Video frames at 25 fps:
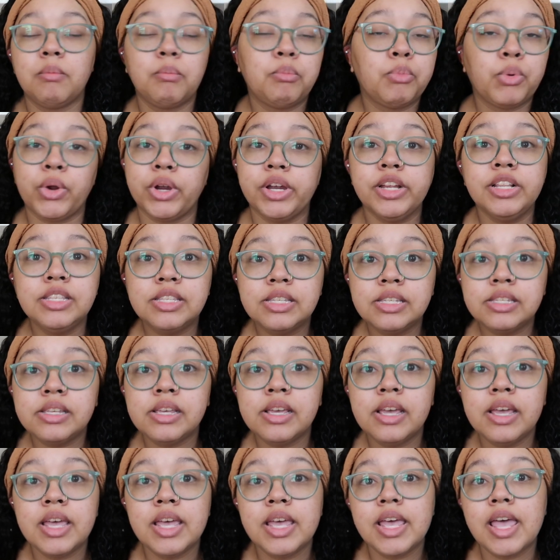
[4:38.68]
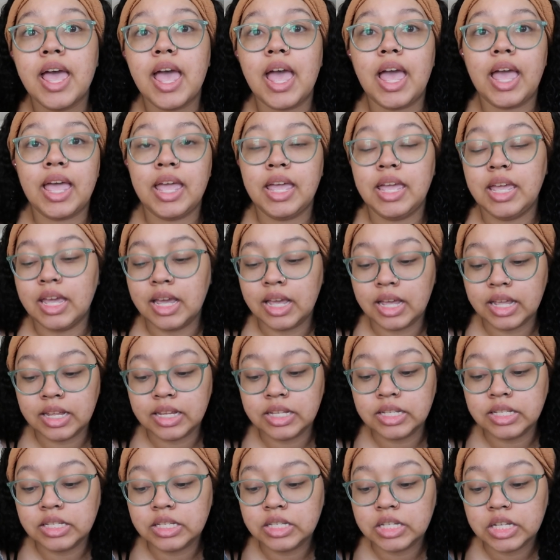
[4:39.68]
prince,
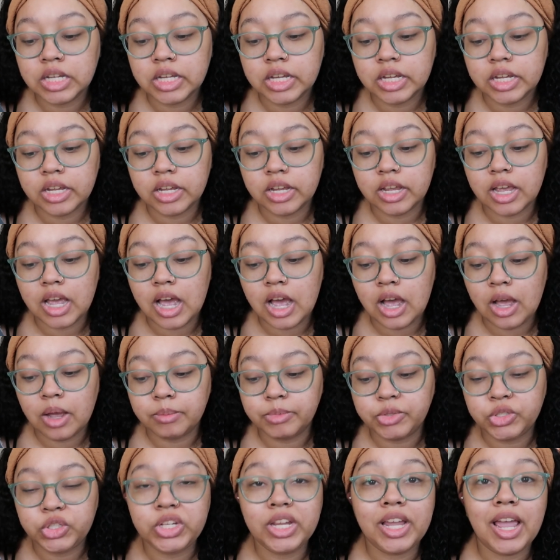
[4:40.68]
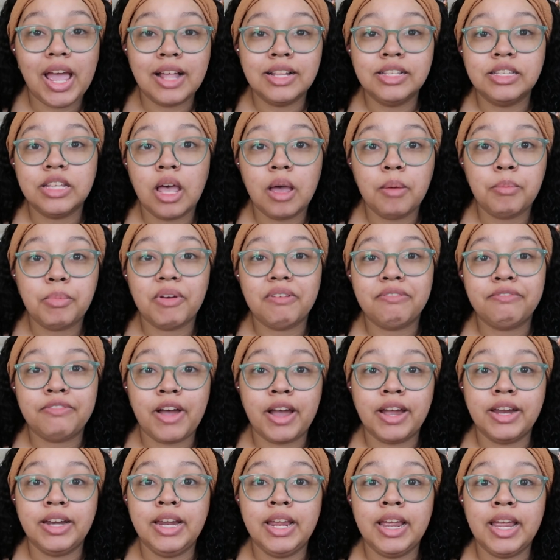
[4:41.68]
and she ends up
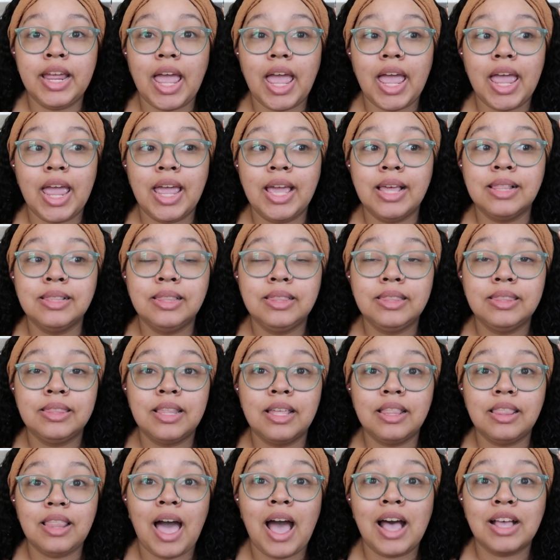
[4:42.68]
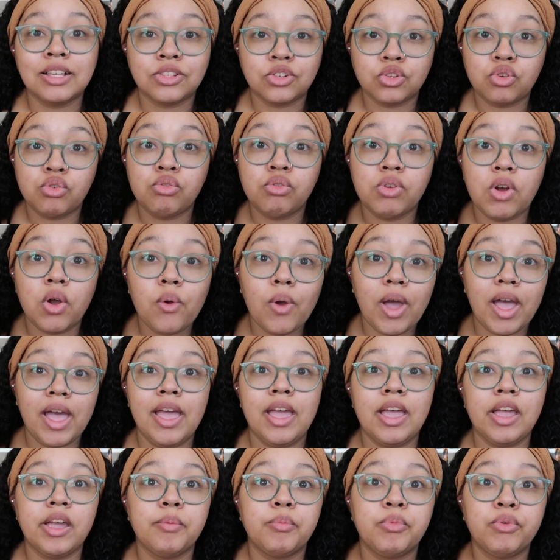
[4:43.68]
finding the last crow
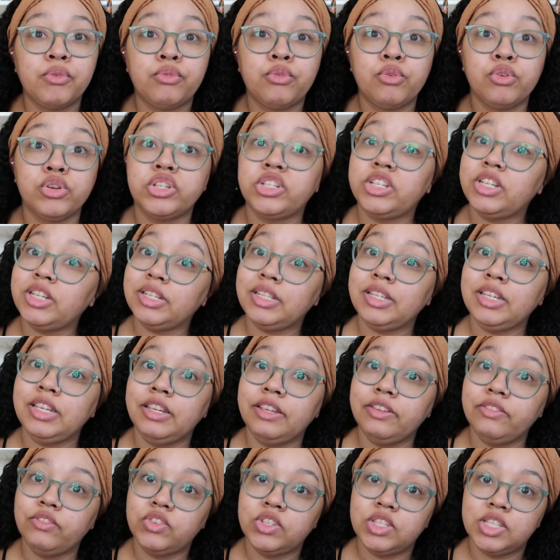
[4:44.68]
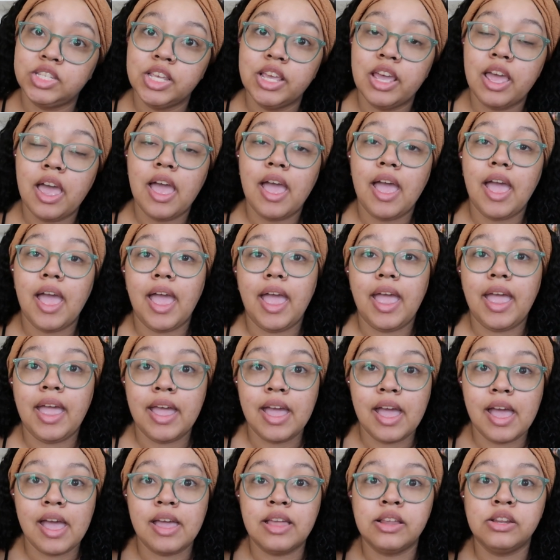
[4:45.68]
egg before she leaves.
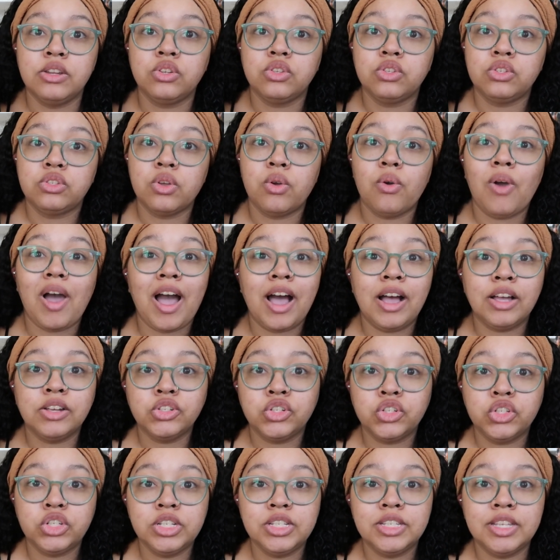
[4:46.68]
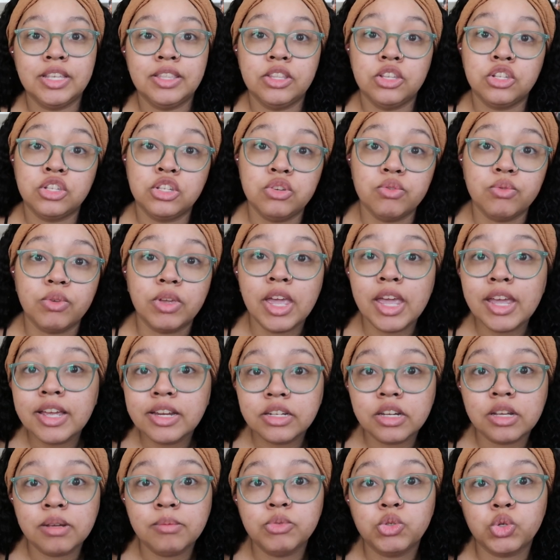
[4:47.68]
And so as she's in this new
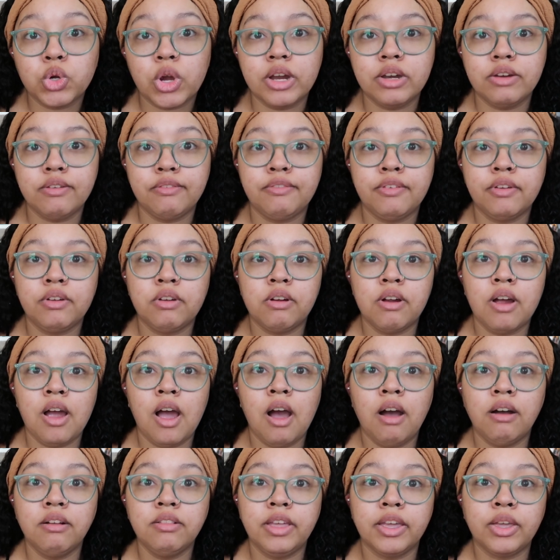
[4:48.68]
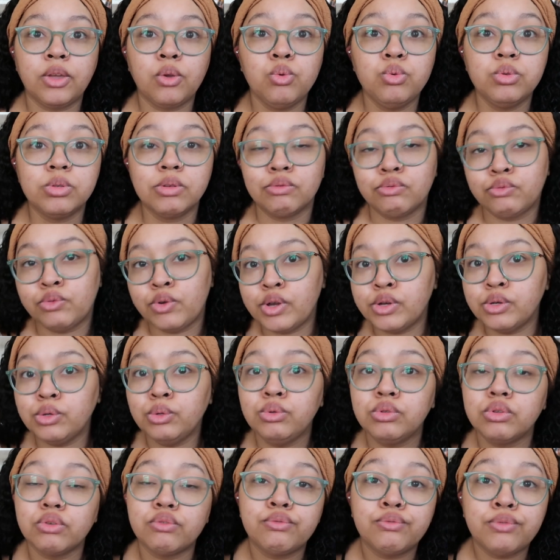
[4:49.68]
kingdom trying to figure out like who's a friend,
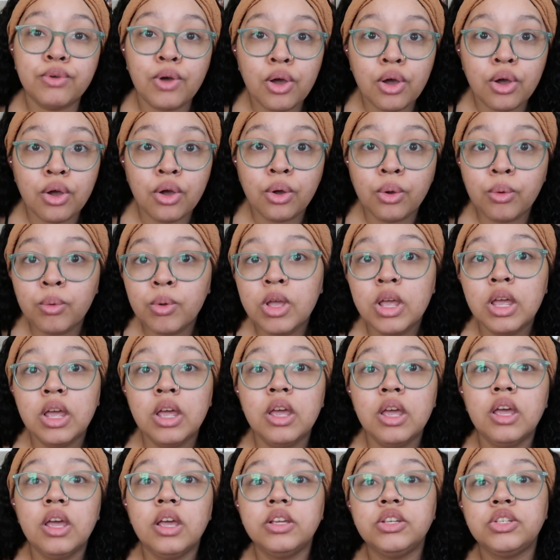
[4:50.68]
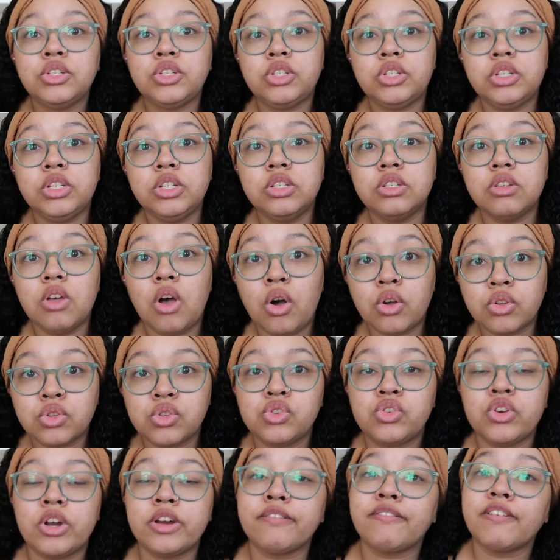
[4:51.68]
who's a foe, she's
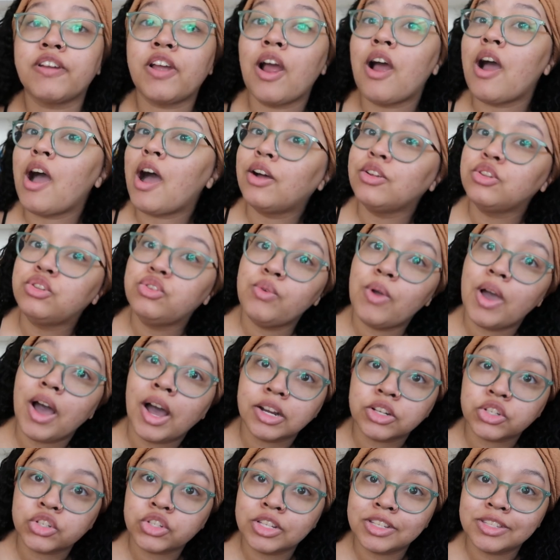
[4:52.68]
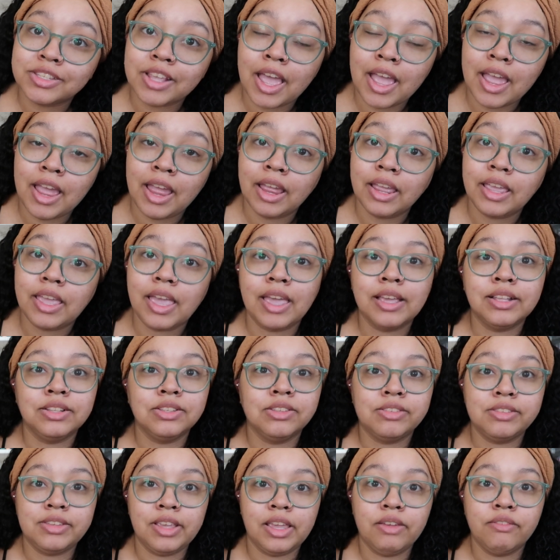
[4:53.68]
also trying to figure out how to hatch this egg and
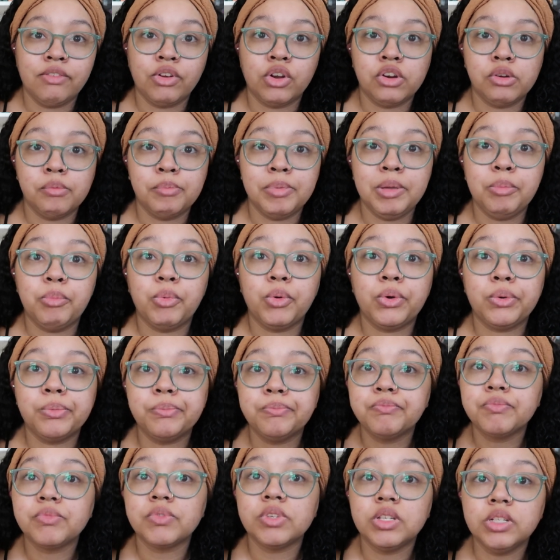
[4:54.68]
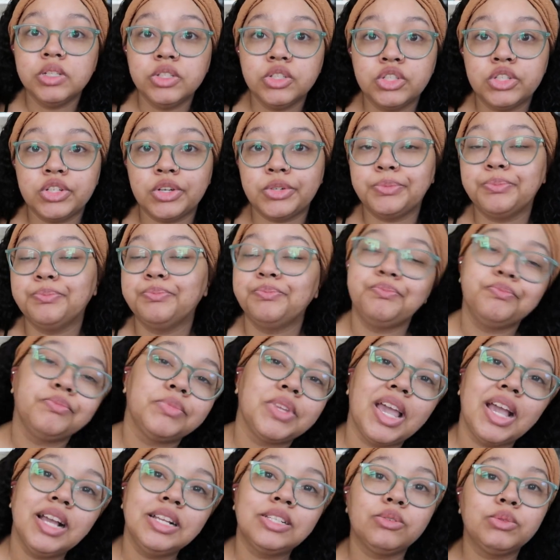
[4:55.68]
save her people. So
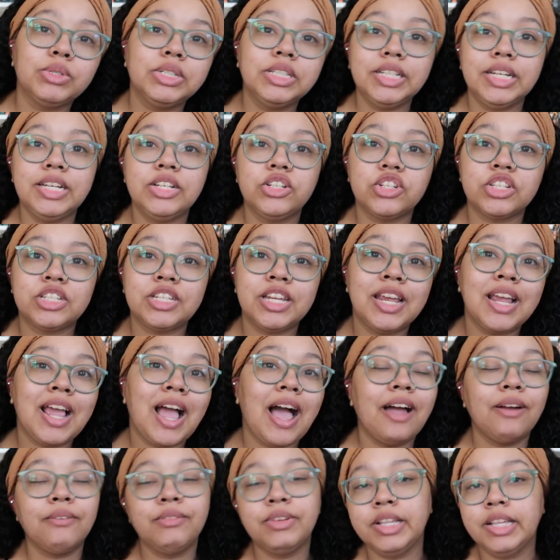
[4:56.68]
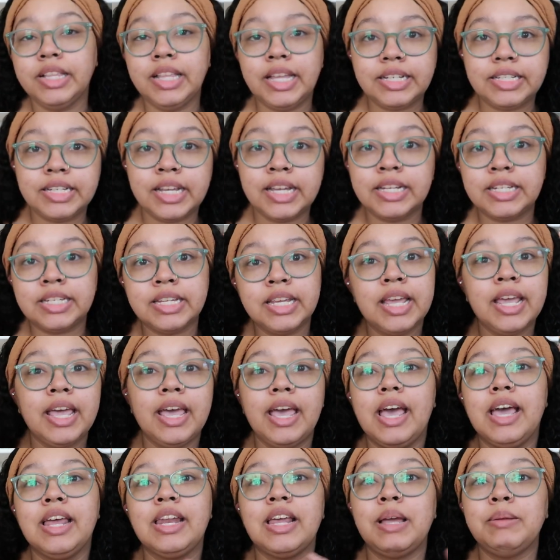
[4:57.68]
it's really interesting. I really liked it,
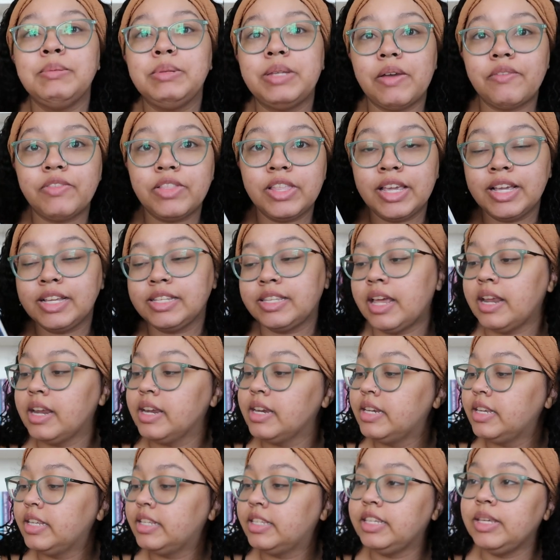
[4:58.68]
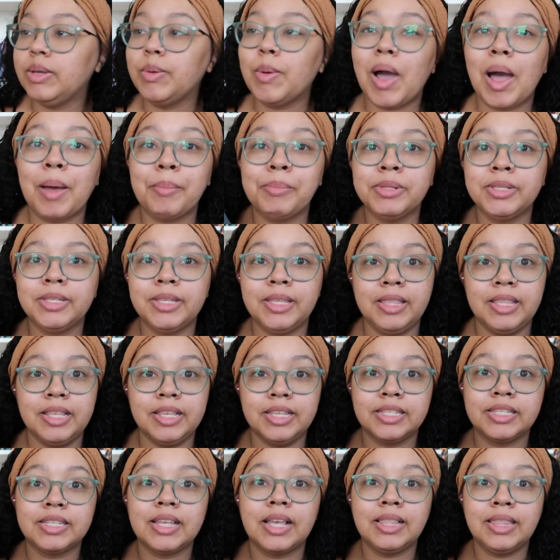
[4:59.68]
and I'm definitely excited to see what happens in
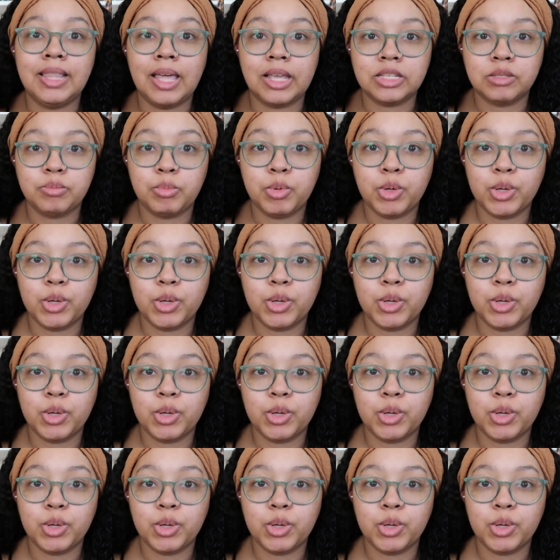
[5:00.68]
this last